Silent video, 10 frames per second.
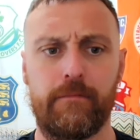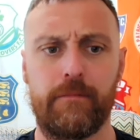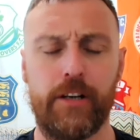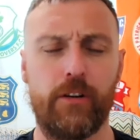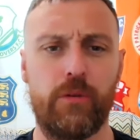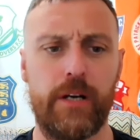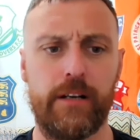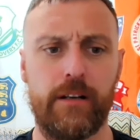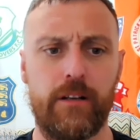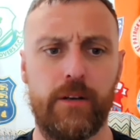when you're
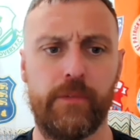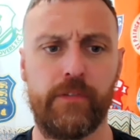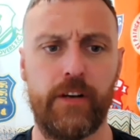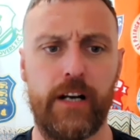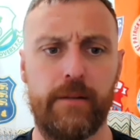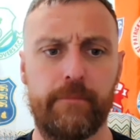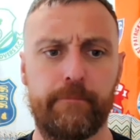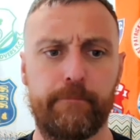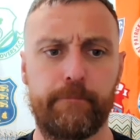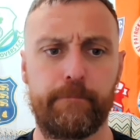acquiring clubs
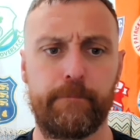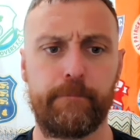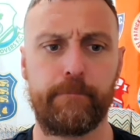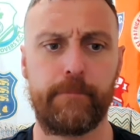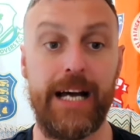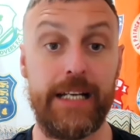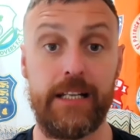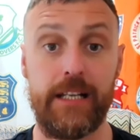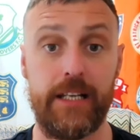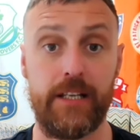from any
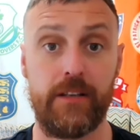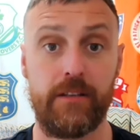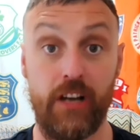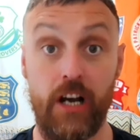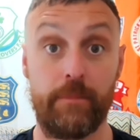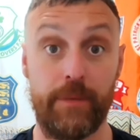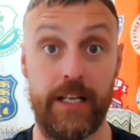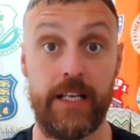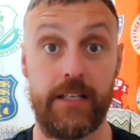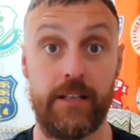league, top
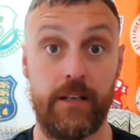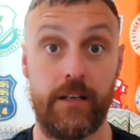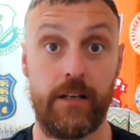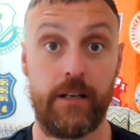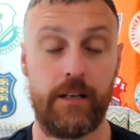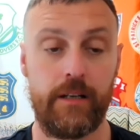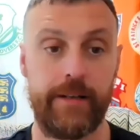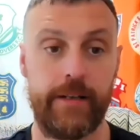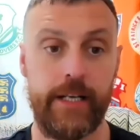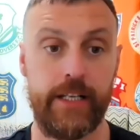league
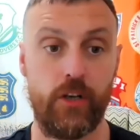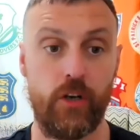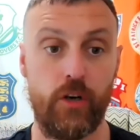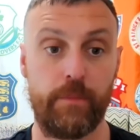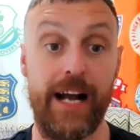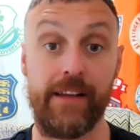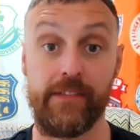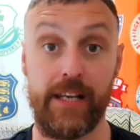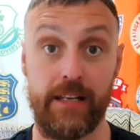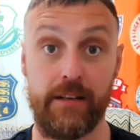in Europe,
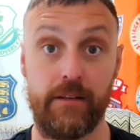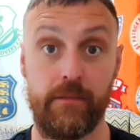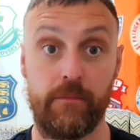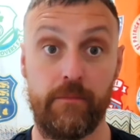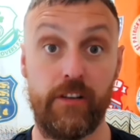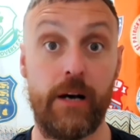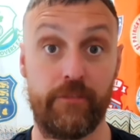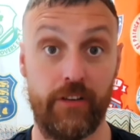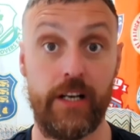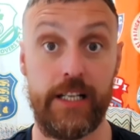as in top
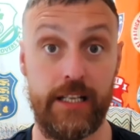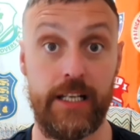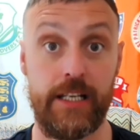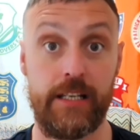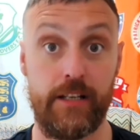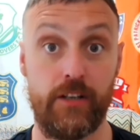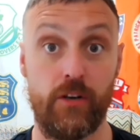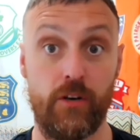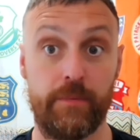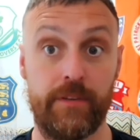flight league in
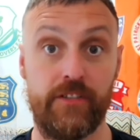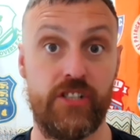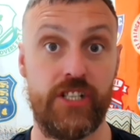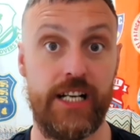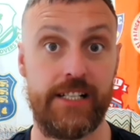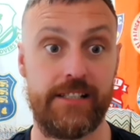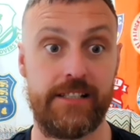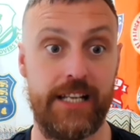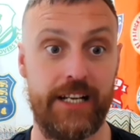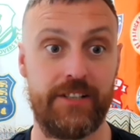Europe, there's a
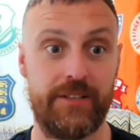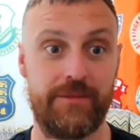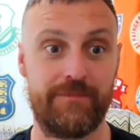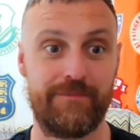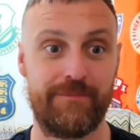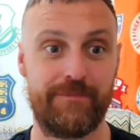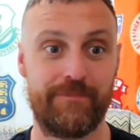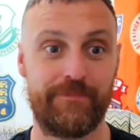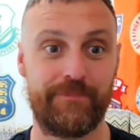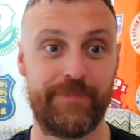chance that
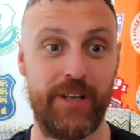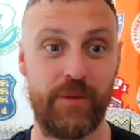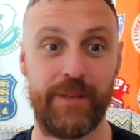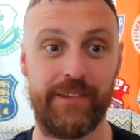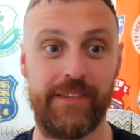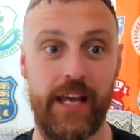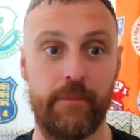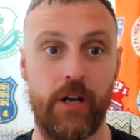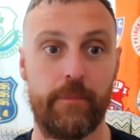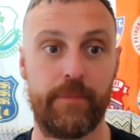you could be in the
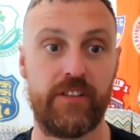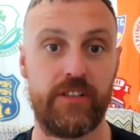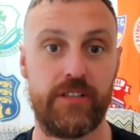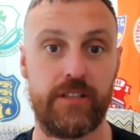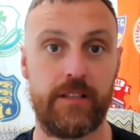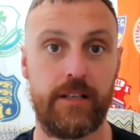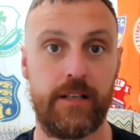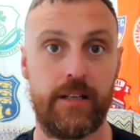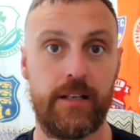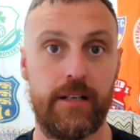same competition
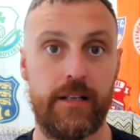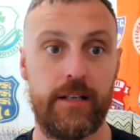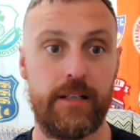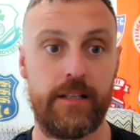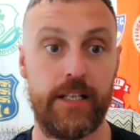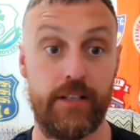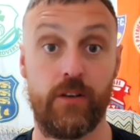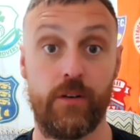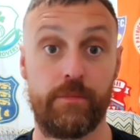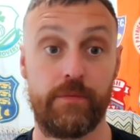in
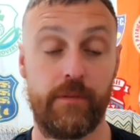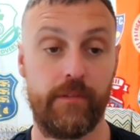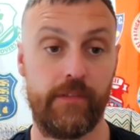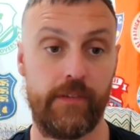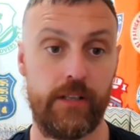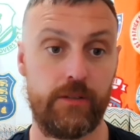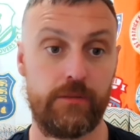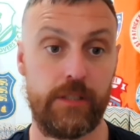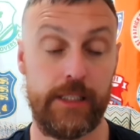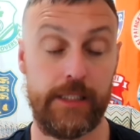Europe. So